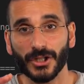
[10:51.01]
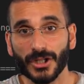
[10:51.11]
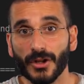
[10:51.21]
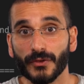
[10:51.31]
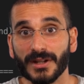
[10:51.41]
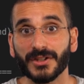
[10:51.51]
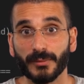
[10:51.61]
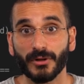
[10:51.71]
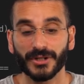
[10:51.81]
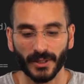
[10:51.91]
You know the rest of the
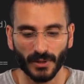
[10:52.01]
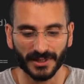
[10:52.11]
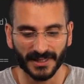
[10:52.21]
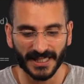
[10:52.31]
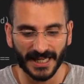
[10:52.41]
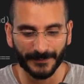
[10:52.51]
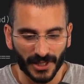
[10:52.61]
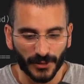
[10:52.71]
project works the same.